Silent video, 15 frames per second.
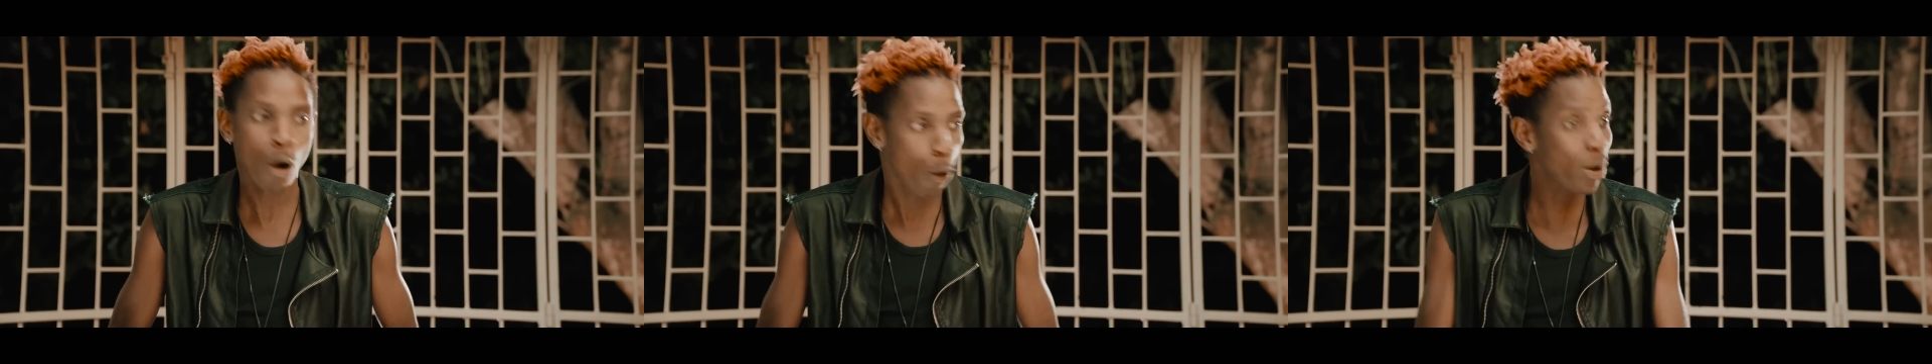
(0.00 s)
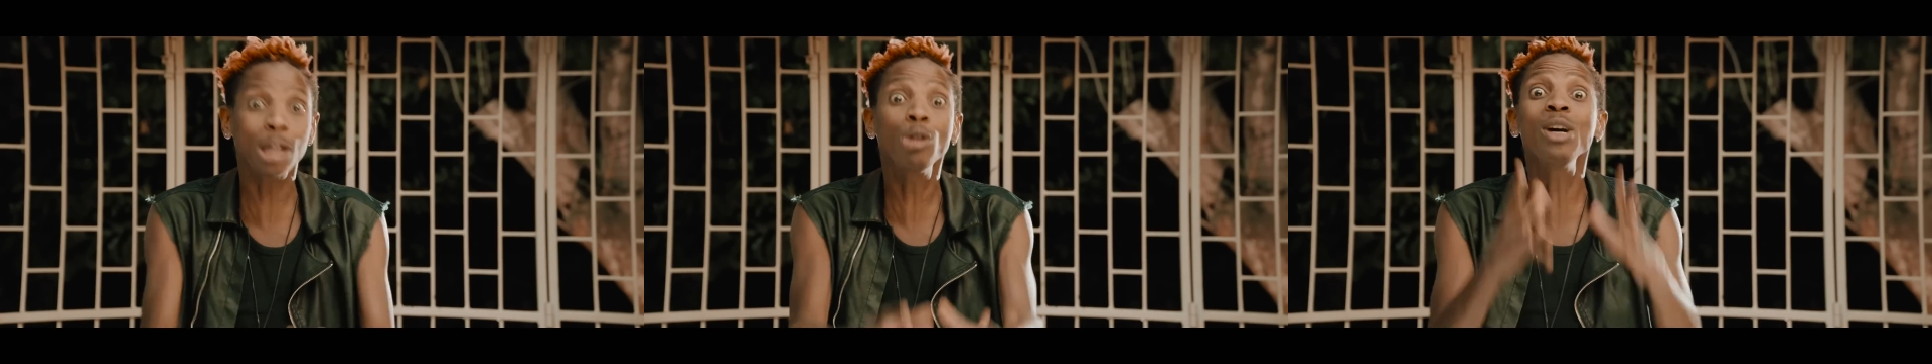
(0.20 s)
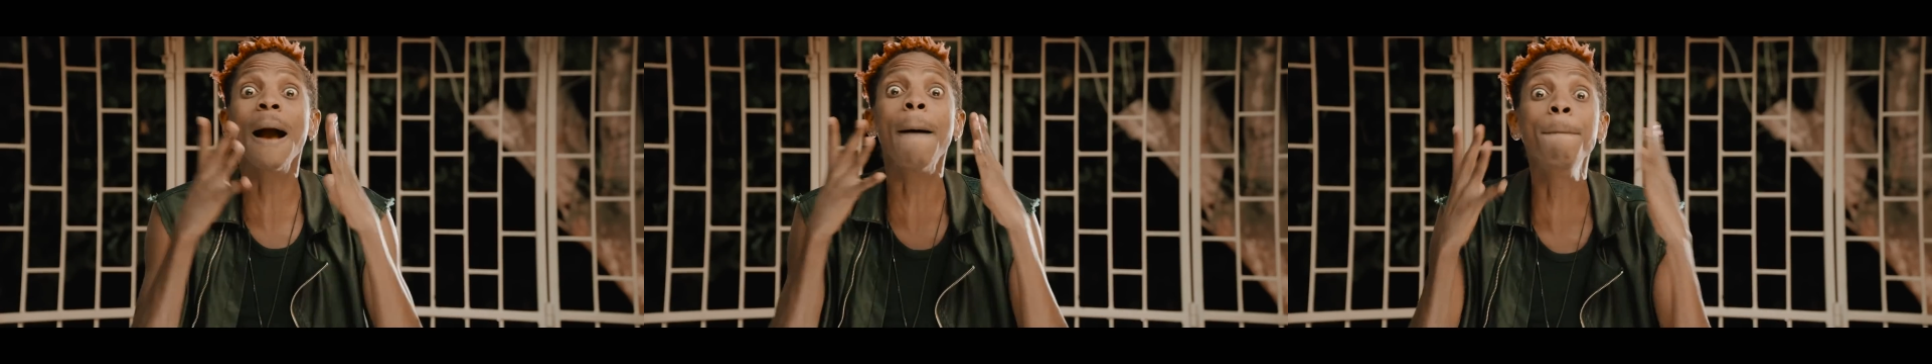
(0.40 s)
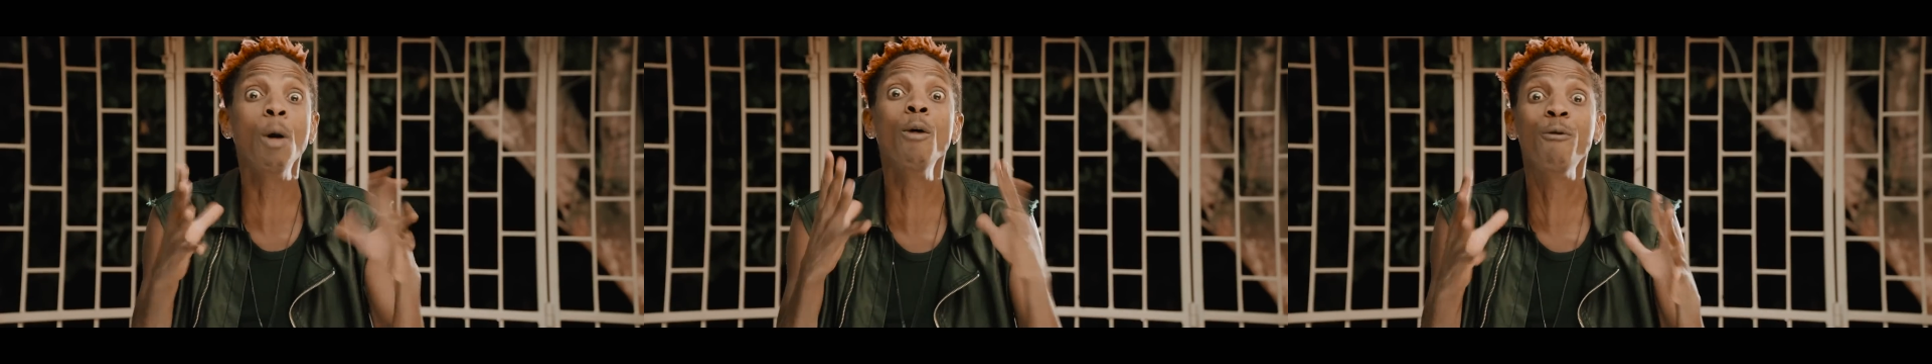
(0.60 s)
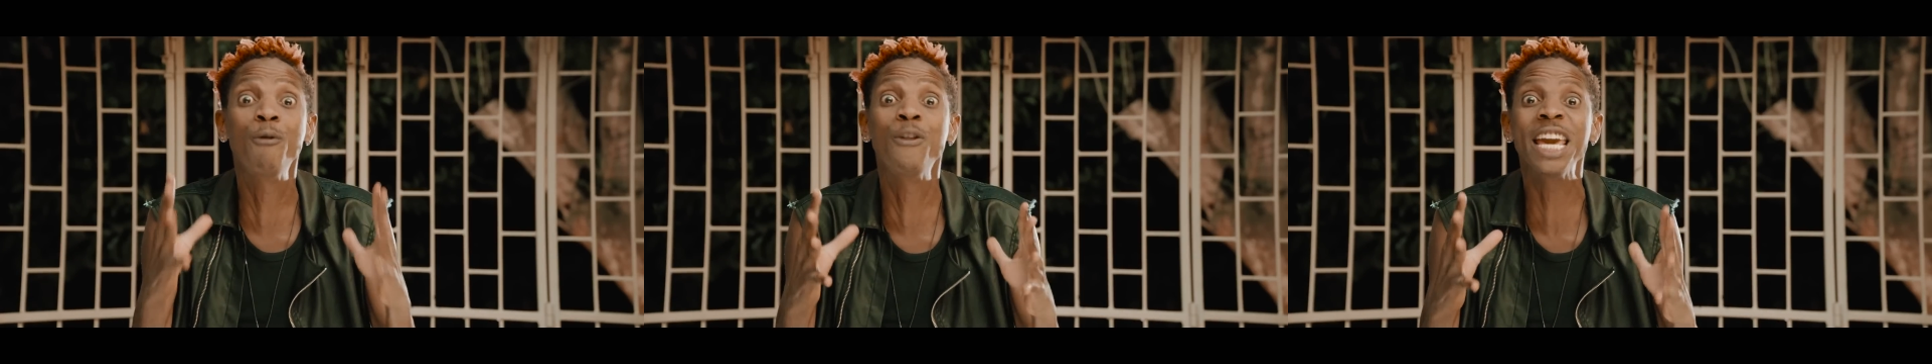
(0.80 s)
We are doing a
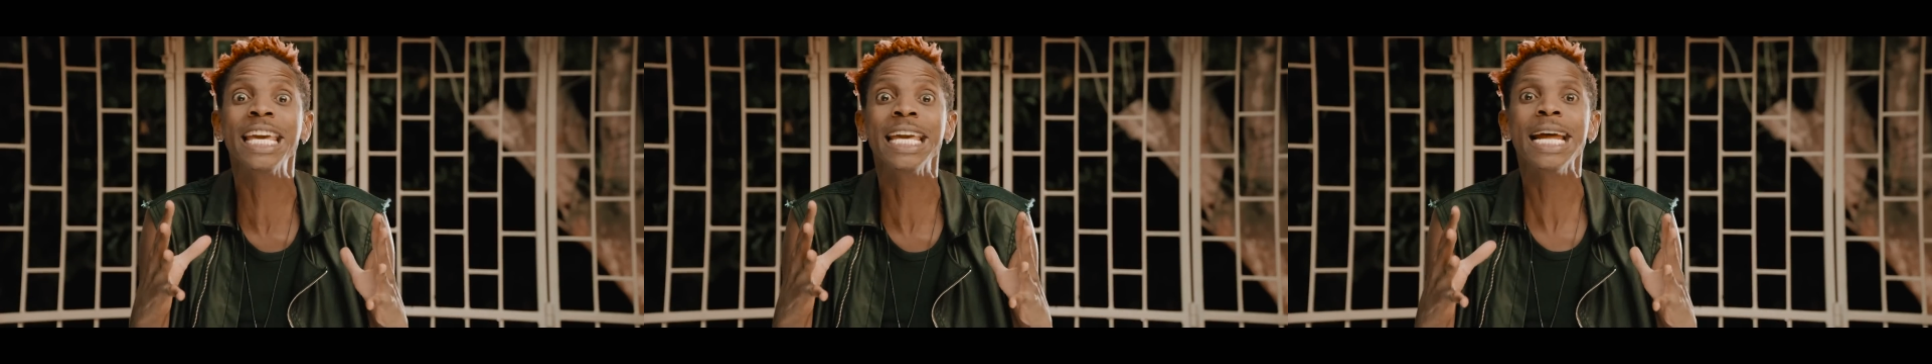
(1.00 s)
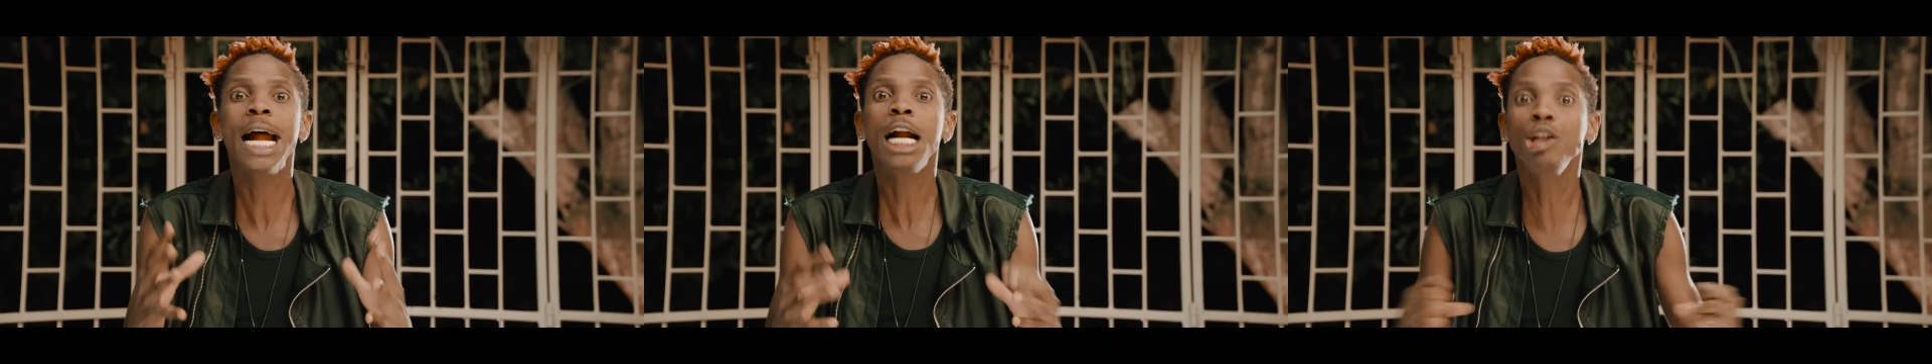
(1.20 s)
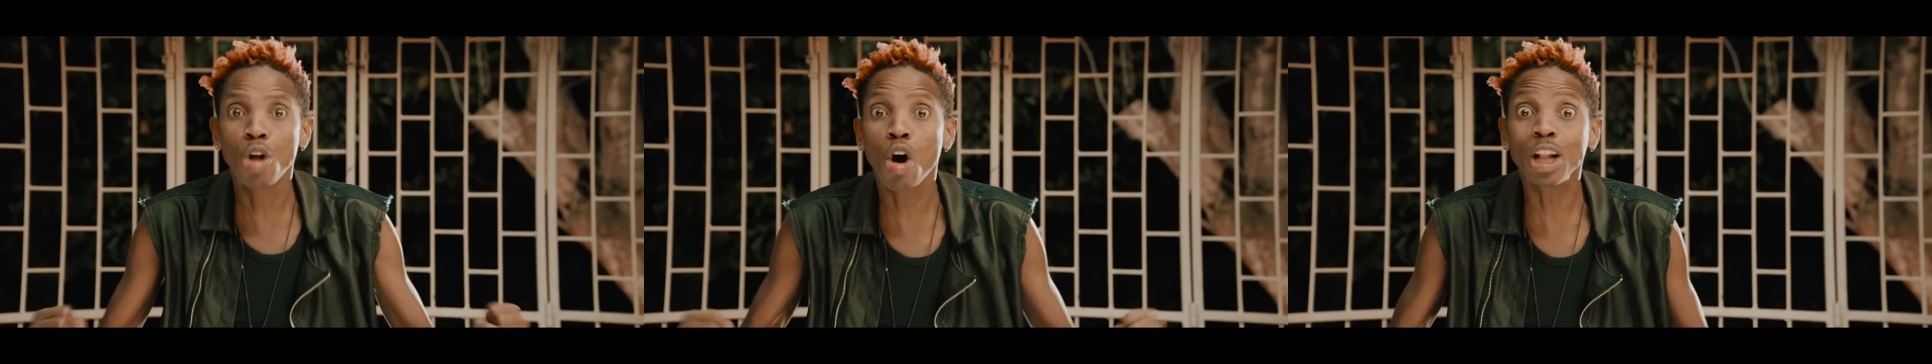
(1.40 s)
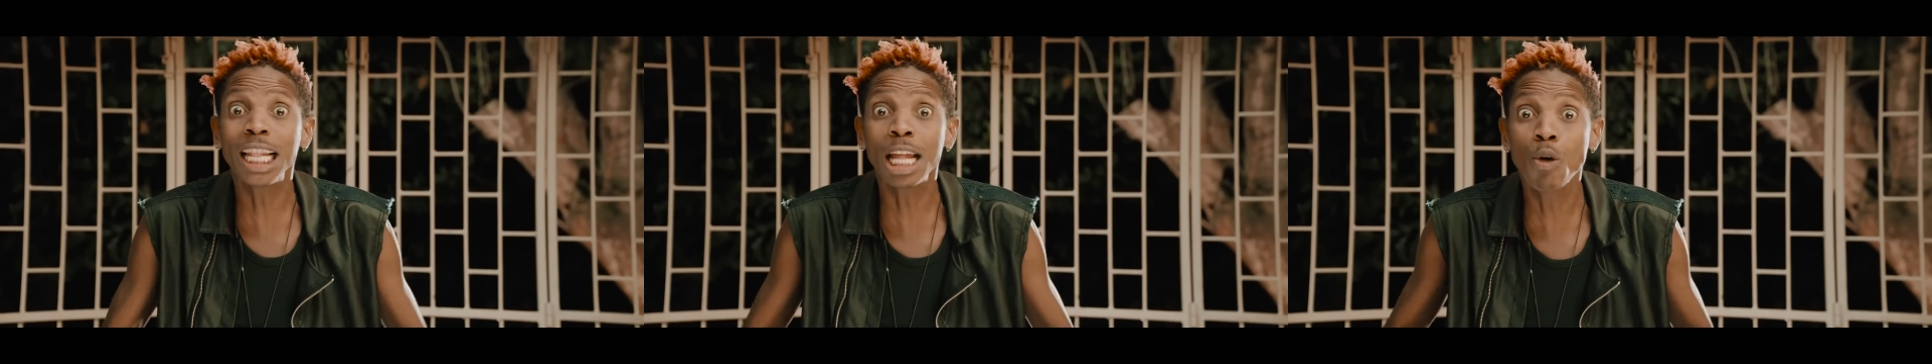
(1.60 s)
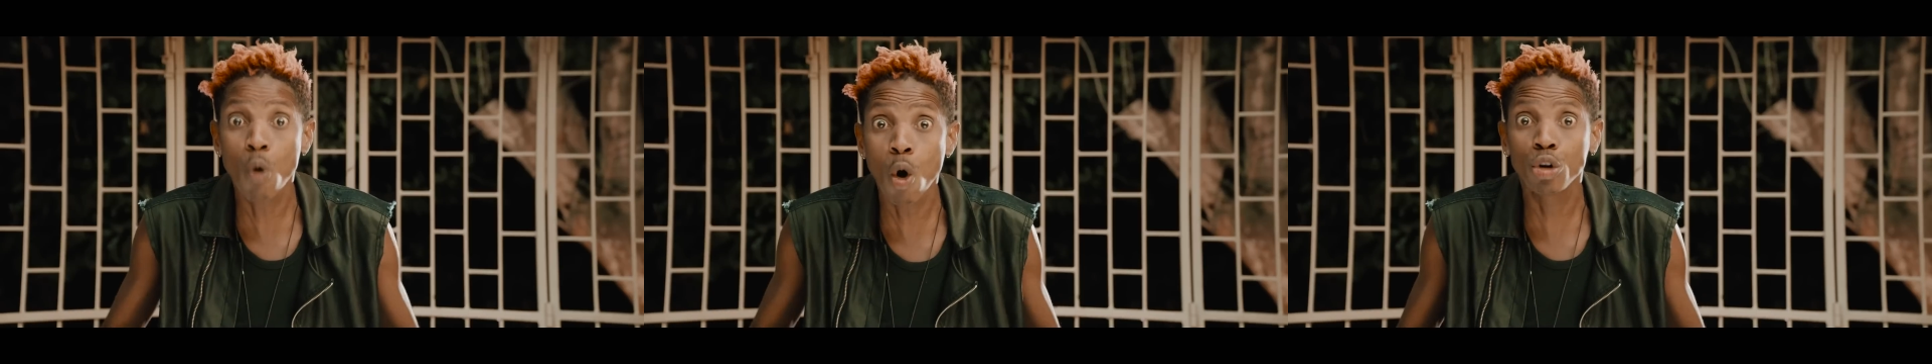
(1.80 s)
movie,
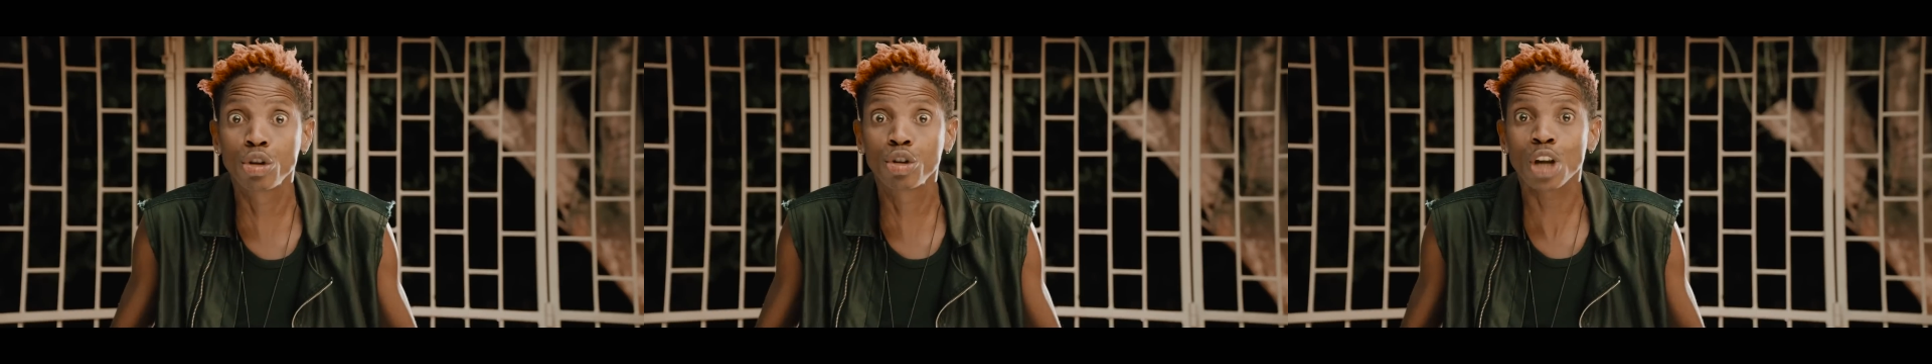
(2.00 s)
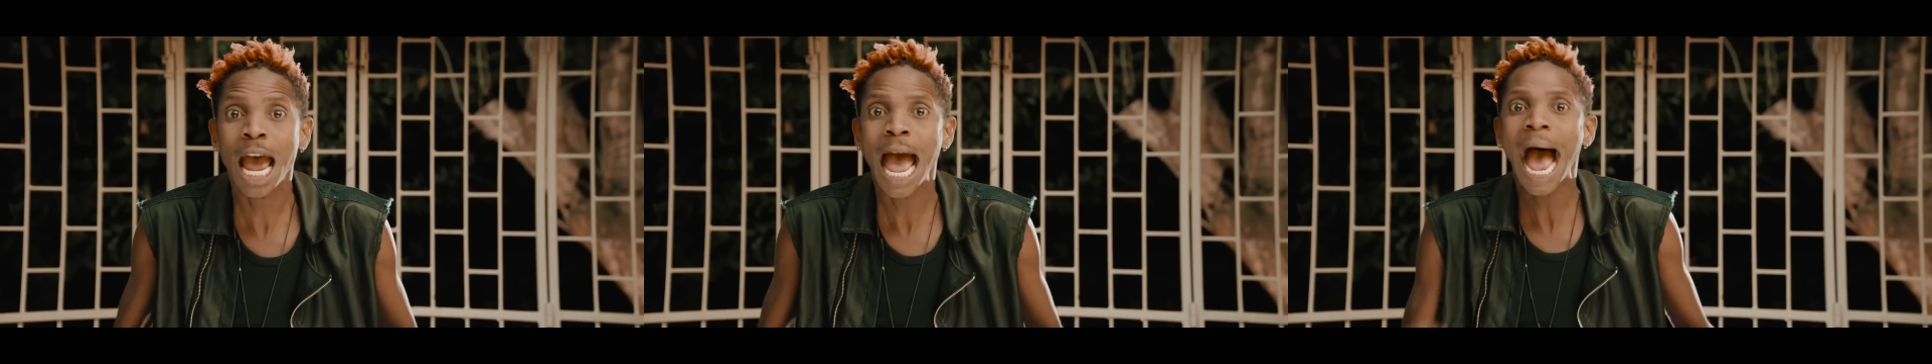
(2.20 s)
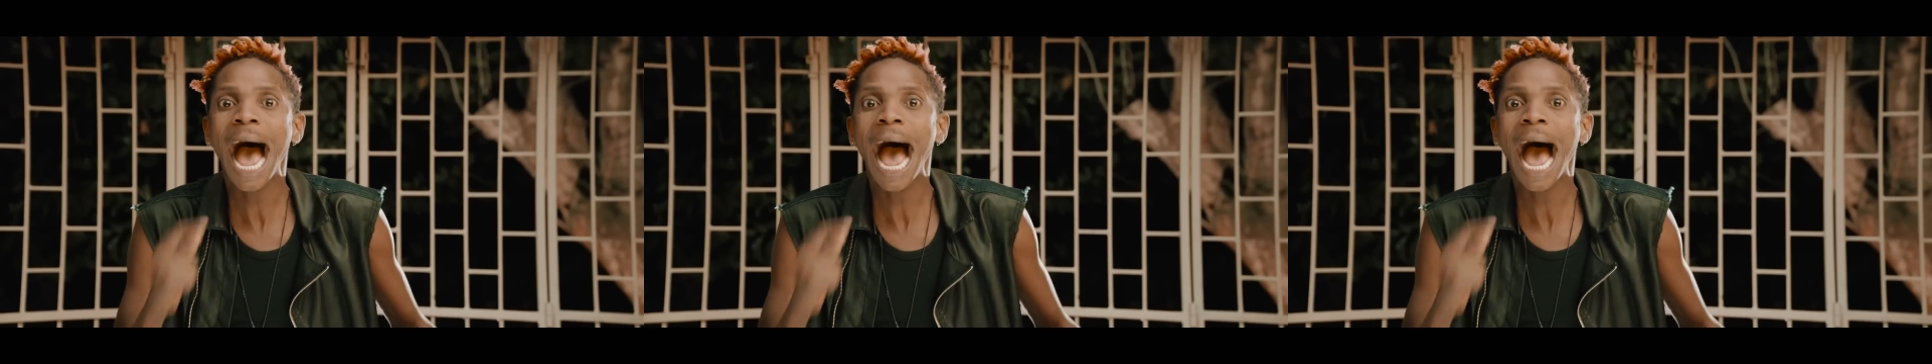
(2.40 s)
Nollywood.